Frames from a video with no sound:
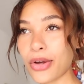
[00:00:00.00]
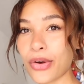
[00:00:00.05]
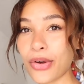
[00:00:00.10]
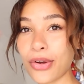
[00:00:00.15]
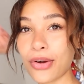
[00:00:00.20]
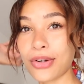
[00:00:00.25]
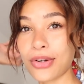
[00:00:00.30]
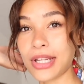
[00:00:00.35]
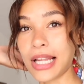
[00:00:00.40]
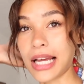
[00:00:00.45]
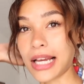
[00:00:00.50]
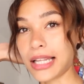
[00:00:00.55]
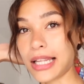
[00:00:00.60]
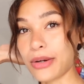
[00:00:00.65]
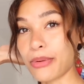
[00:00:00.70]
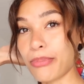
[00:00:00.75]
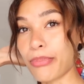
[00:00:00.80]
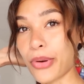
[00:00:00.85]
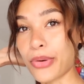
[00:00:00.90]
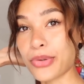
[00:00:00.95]
going on like a
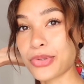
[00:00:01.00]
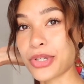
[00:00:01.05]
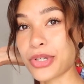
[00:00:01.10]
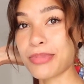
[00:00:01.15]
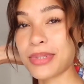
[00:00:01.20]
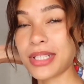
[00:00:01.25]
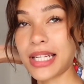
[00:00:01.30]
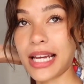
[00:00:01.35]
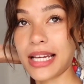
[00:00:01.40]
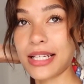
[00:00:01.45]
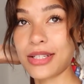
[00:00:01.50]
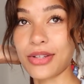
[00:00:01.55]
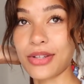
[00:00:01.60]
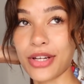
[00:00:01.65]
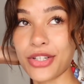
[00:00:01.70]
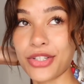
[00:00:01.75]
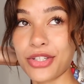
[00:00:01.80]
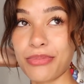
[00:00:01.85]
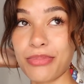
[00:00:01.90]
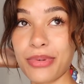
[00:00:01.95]
little boat trip today, so
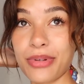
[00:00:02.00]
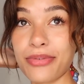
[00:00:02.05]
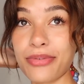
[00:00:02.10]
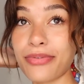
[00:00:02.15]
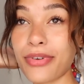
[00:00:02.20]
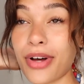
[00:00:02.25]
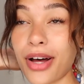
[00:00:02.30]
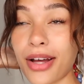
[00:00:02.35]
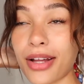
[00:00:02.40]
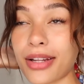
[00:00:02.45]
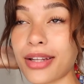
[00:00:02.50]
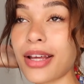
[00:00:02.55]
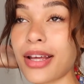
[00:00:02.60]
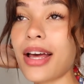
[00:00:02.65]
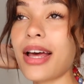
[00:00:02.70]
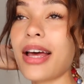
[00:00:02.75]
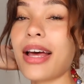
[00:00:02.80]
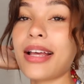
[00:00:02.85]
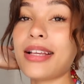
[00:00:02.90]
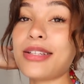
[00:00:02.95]
that should be fun
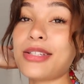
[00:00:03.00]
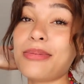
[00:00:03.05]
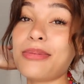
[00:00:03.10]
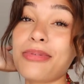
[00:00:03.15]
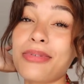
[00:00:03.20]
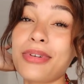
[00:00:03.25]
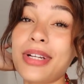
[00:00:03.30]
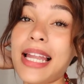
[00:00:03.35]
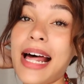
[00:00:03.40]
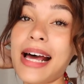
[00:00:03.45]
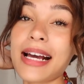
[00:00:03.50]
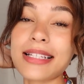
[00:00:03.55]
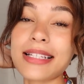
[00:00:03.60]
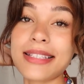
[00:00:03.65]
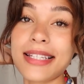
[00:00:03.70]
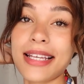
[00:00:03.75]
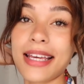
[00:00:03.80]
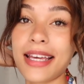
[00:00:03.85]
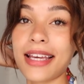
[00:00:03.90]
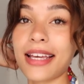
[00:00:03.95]
and super
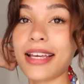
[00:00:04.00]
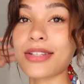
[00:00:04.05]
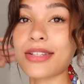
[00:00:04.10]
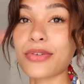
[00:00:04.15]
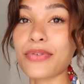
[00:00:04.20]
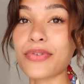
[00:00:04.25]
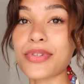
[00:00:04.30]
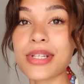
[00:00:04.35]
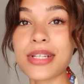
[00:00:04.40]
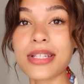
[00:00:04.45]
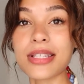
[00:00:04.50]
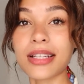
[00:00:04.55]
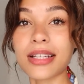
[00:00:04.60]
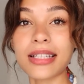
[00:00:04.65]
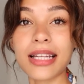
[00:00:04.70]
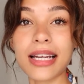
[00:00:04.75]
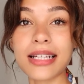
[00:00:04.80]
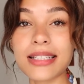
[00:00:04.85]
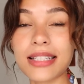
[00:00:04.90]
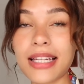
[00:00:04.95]
relaxing. It's obviously
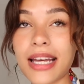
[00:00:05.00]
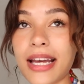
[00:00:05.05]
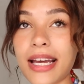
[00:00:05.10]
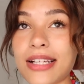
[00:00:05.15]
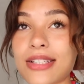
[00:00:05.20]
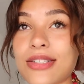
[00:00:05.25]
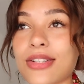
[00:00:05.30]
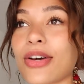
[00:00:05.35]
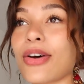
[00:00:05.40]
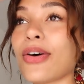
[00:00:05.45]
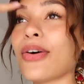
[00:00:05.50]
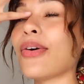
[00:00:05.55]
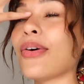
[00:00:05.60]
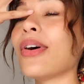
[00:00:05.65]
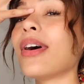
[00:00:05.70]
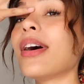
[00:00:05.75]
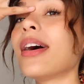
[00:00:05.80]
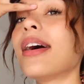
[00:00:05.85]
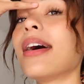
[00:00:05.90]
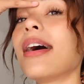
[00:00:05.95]
Sunday today, so
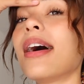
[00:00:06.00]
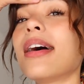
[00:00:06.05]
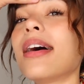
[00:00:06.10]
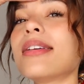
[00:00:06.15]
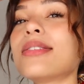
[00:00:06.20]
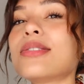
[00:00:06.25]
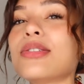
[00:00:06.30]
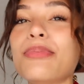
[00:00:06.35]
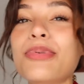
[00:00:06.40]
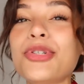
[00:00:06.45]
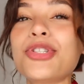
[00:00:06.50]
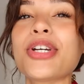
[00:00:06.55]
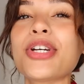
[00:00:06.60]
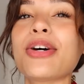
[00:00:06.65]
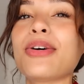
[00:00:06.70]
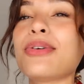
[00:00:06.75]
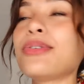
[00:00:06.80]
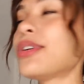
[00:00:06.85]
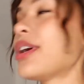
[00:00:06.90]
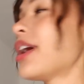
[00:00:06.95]
super
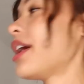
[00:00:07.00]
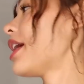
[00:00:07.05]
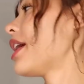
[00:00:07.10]
chilled.